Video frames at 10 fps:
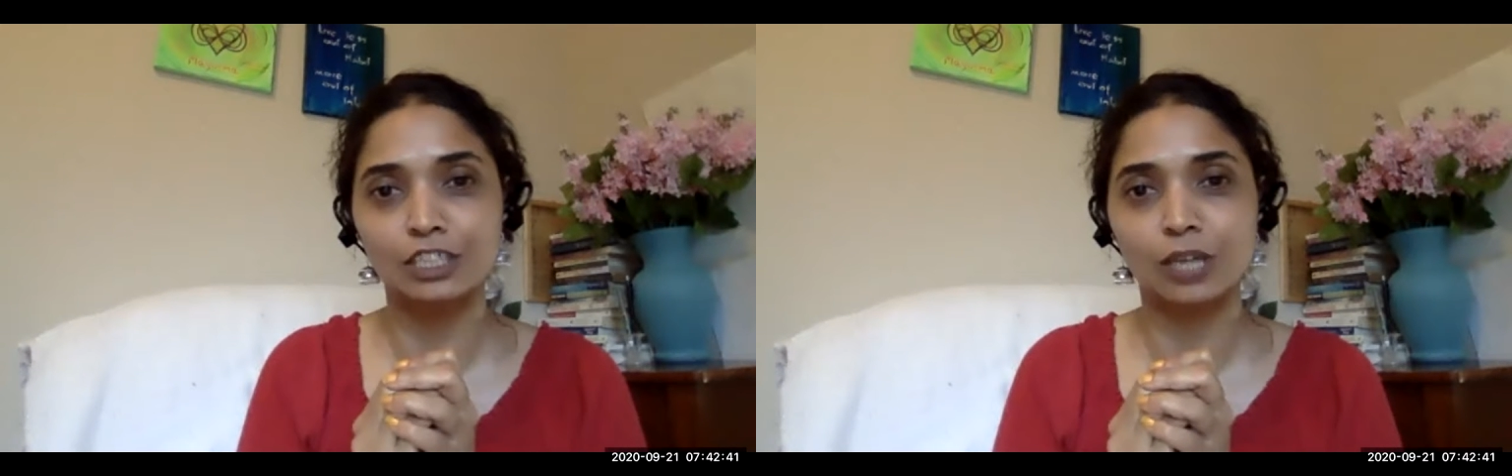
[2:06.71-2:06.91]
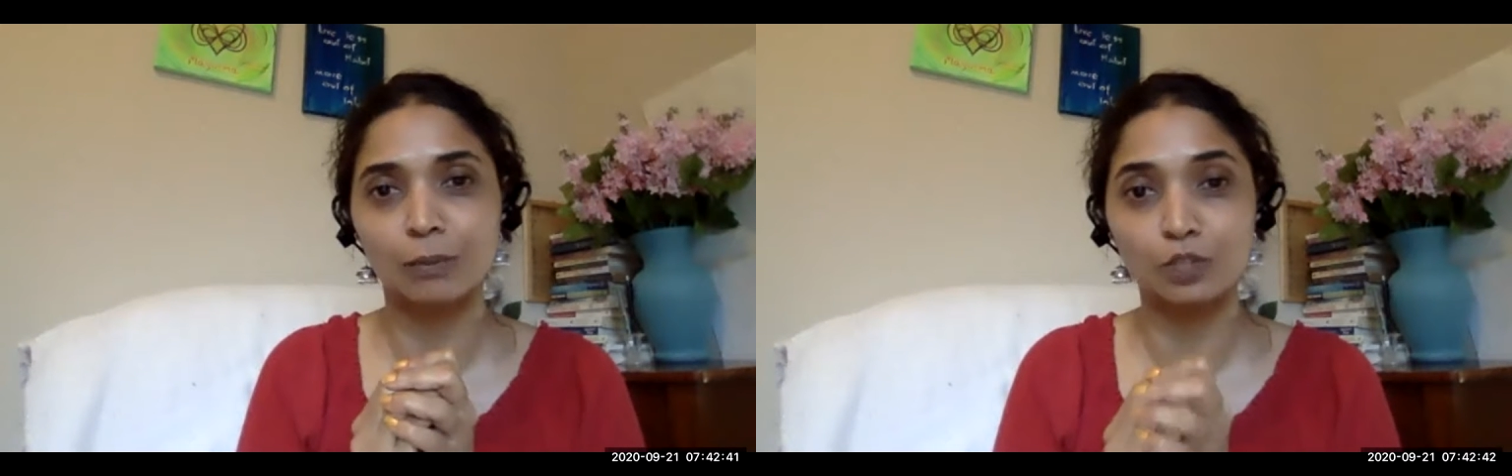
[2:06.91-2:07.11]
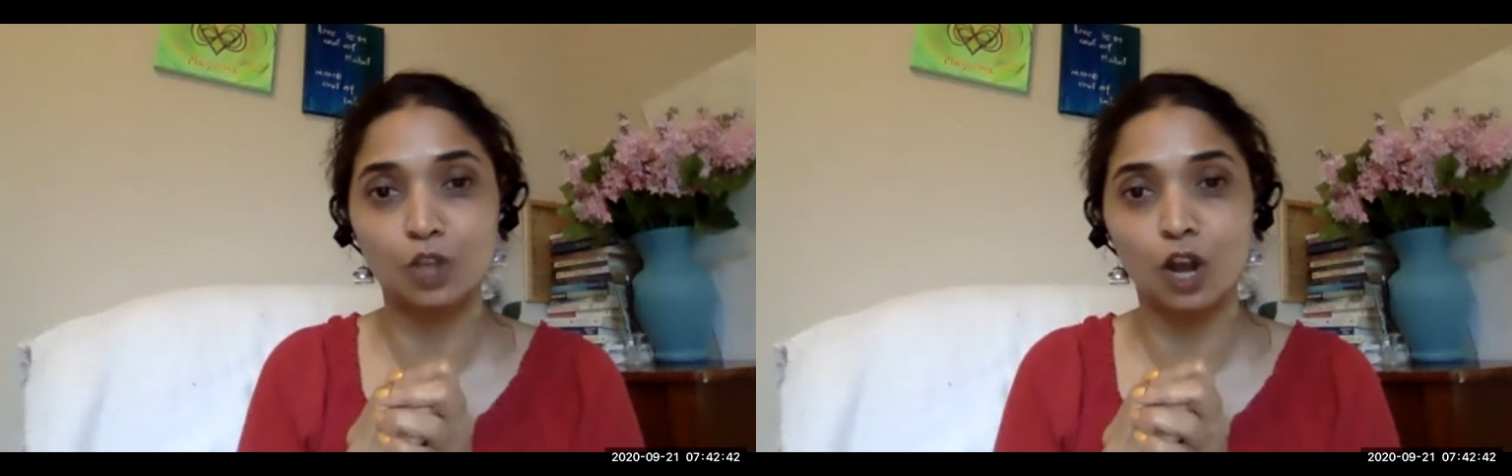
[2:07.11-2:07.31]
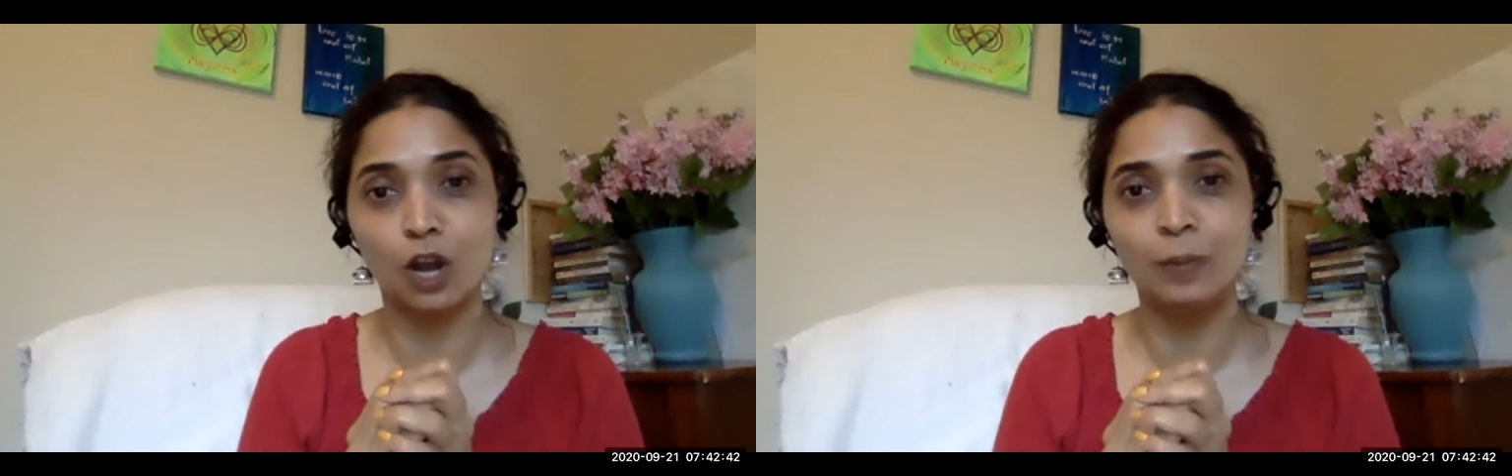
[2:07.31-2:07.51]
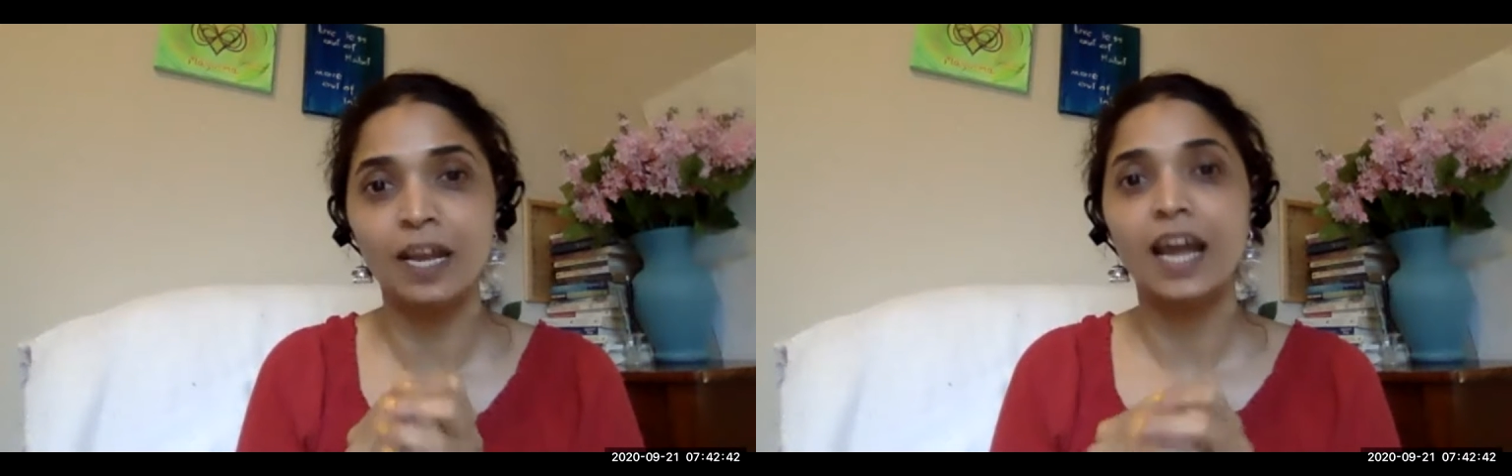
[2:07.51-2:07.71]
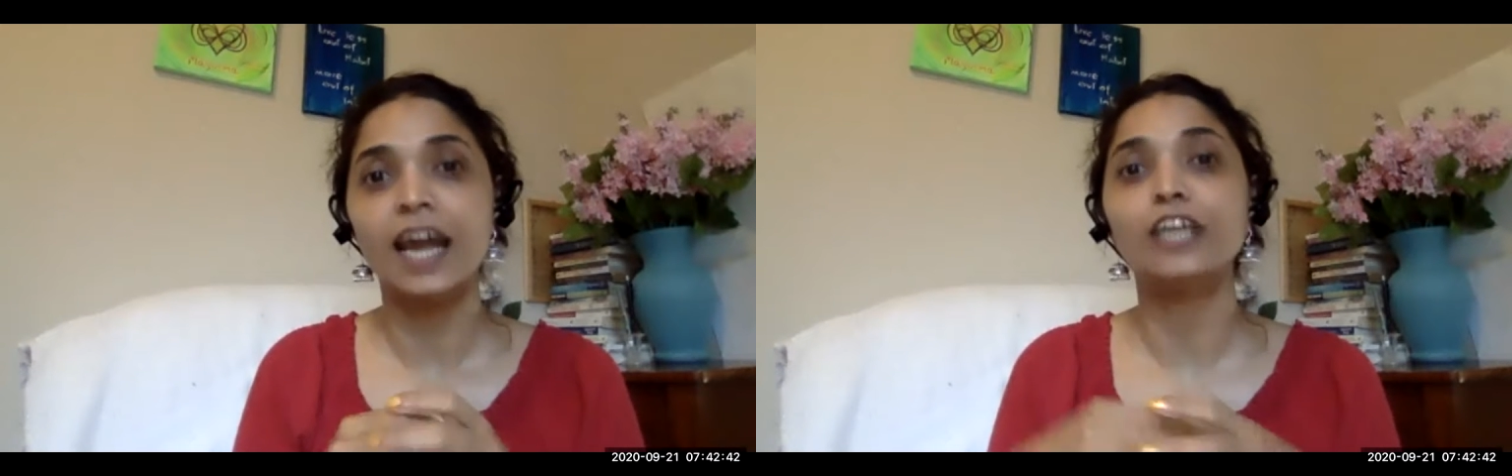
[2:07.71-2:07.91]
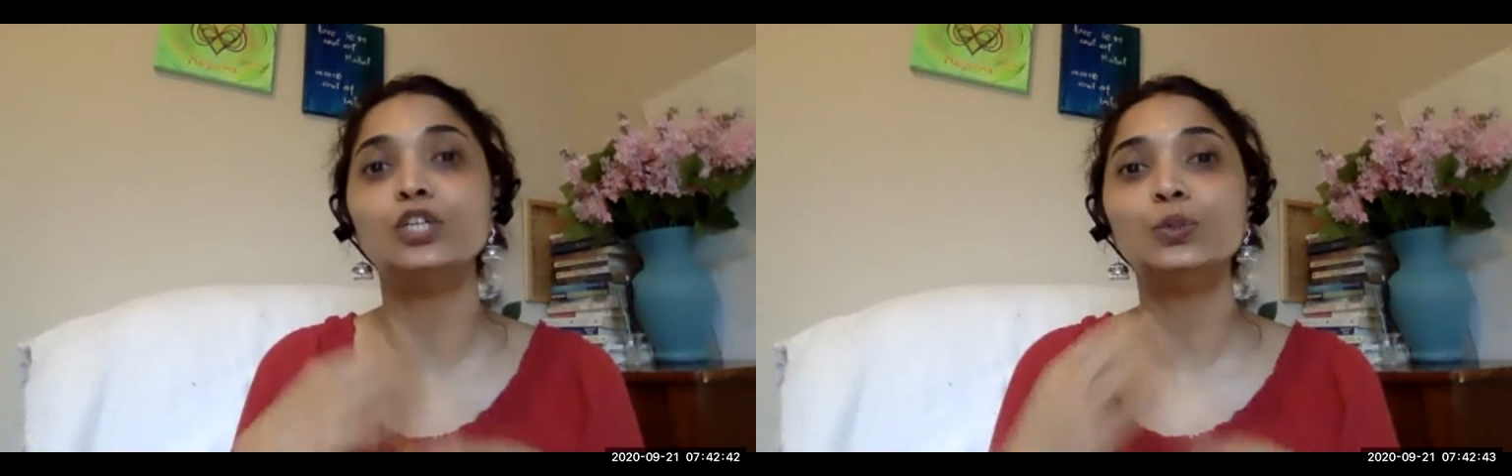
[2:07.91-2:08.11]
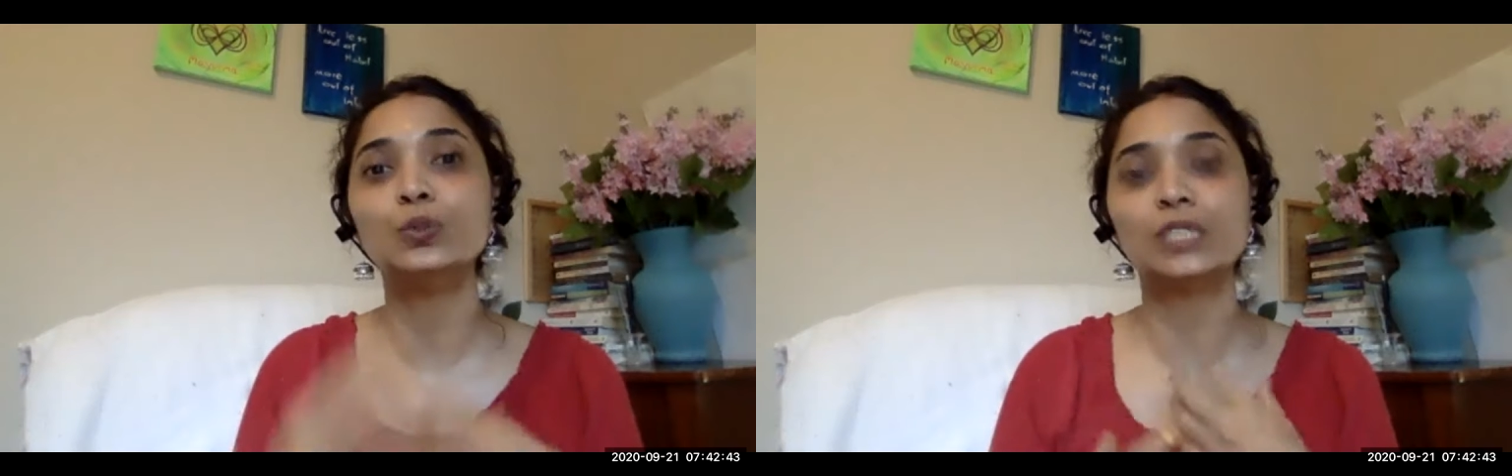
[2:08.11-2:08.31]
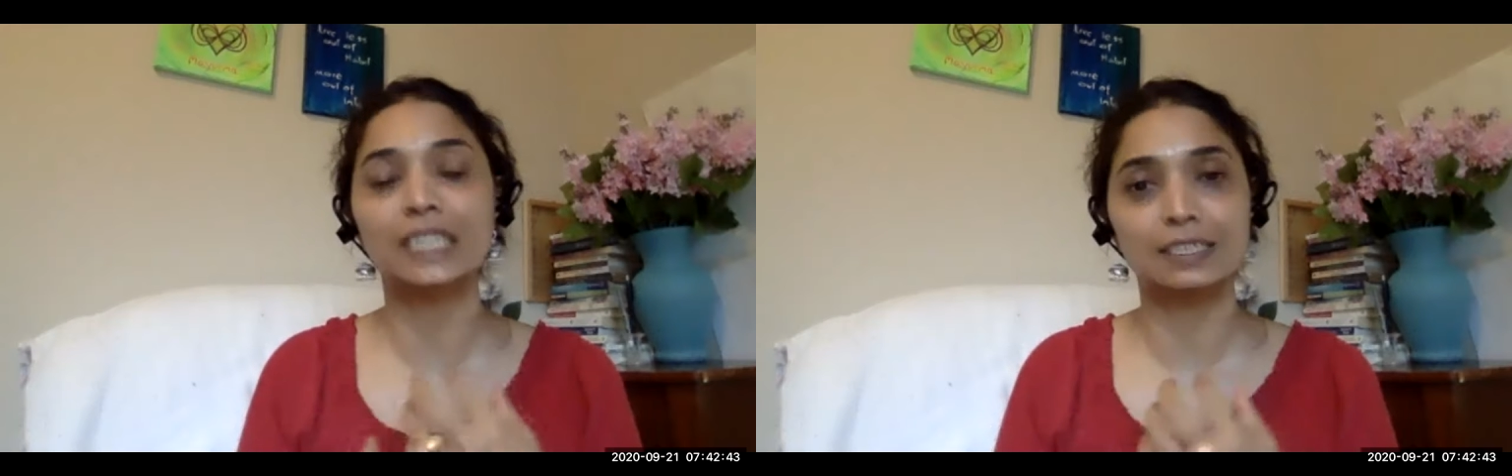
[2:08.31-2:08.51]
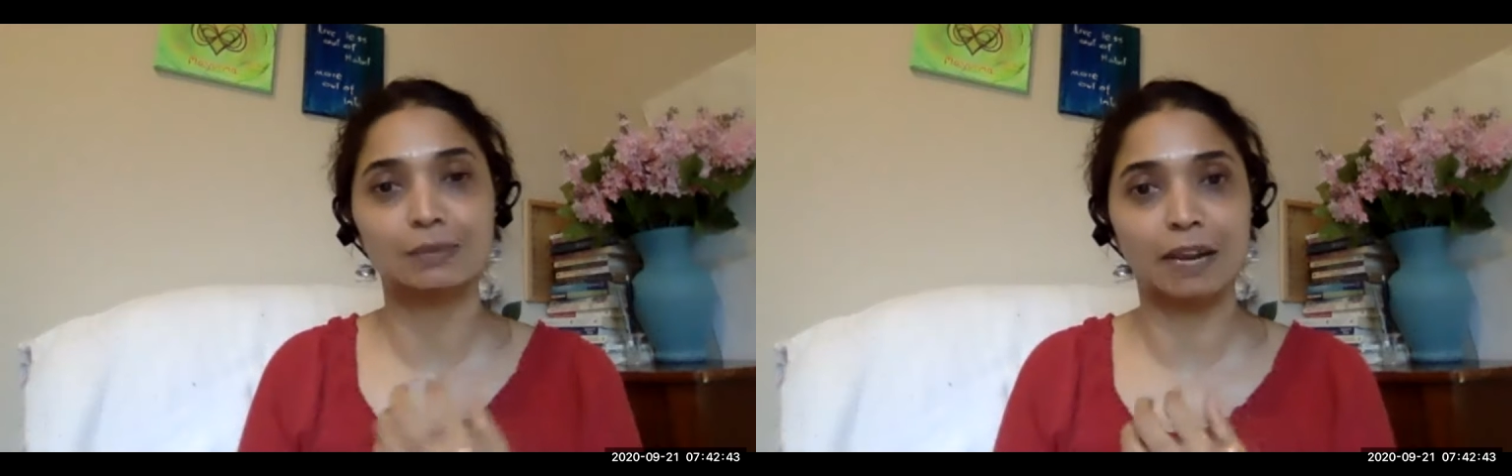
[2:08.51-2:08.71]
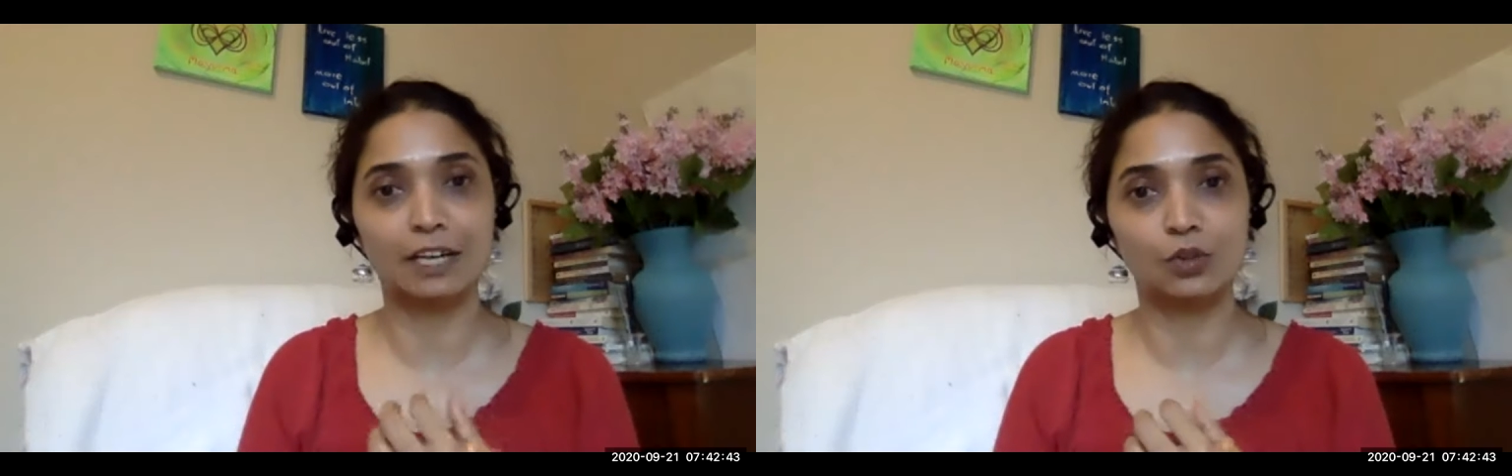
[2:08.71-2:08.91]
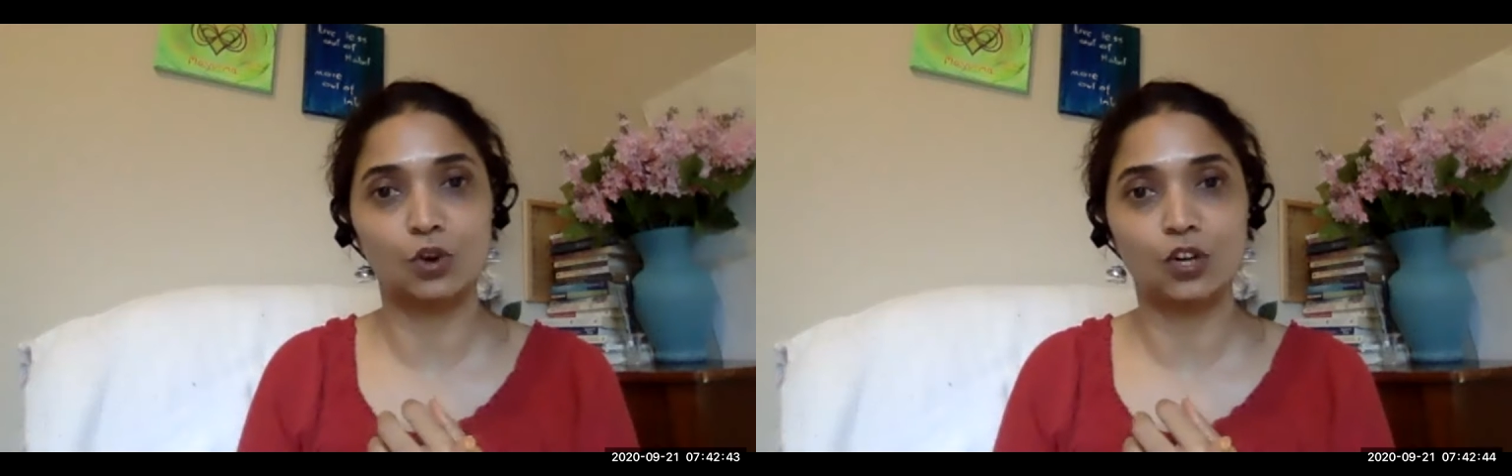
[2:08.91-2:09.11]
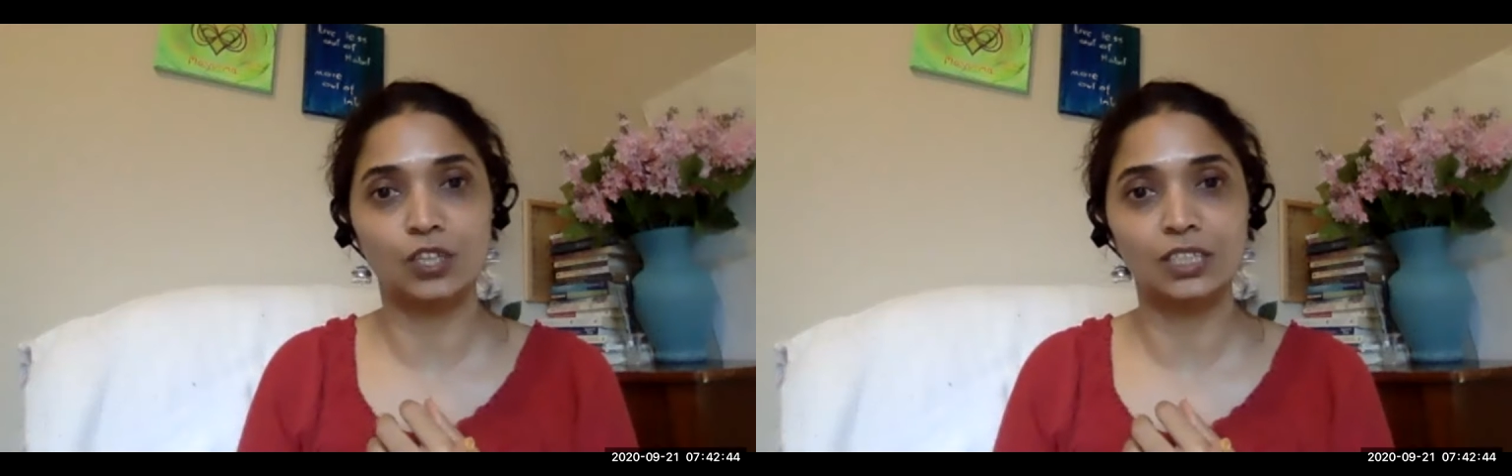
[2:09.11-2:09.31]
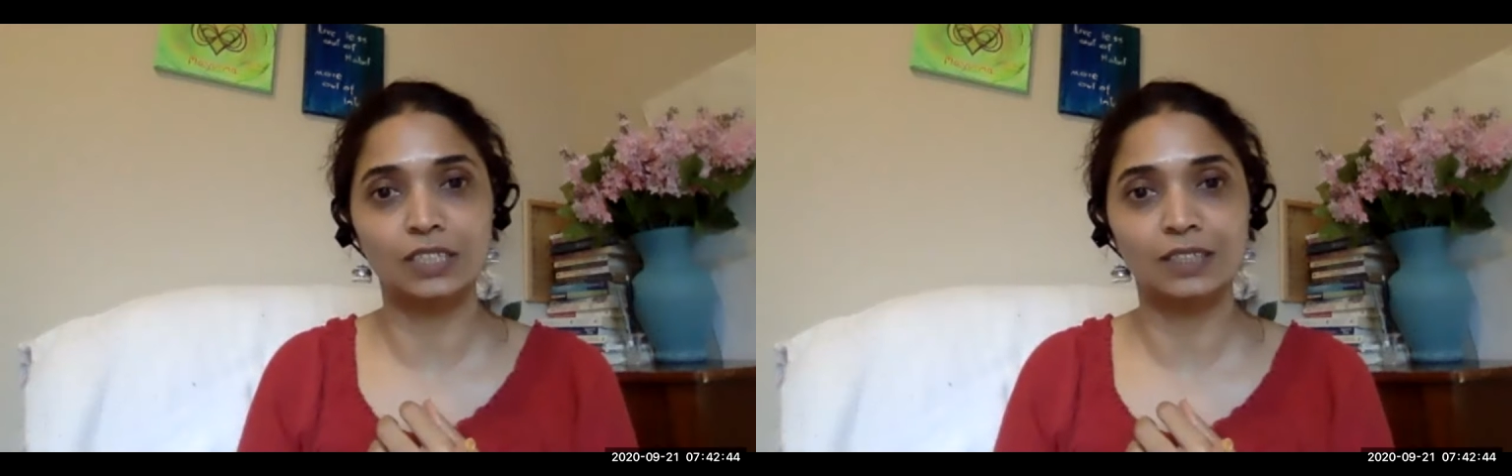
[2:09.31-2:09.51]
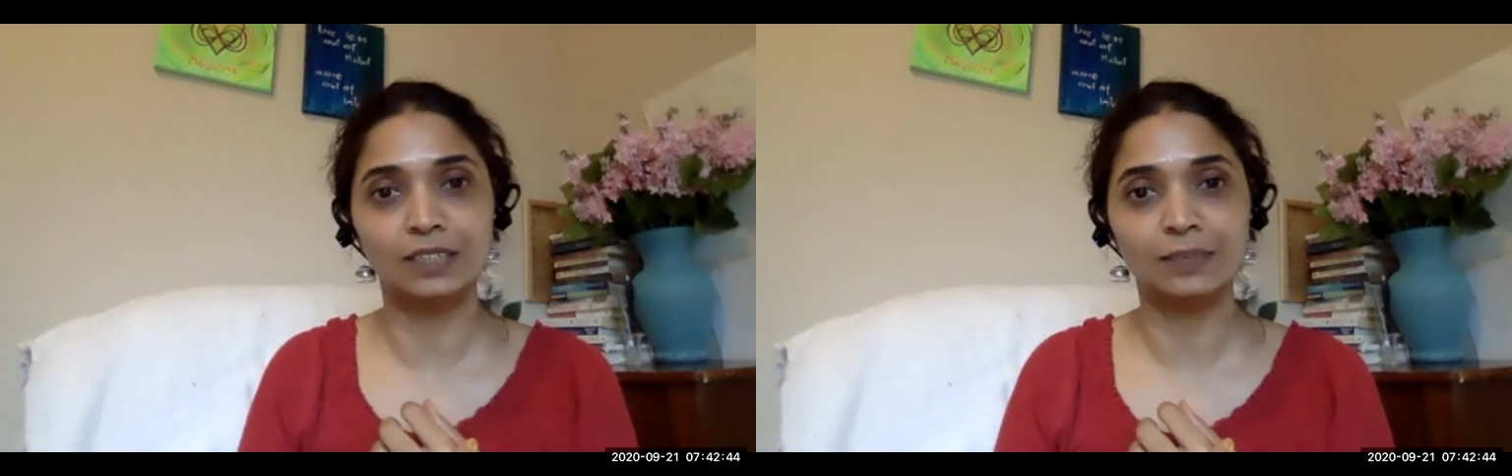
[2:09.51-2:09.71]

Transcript: absorbed and use it as mitochondria.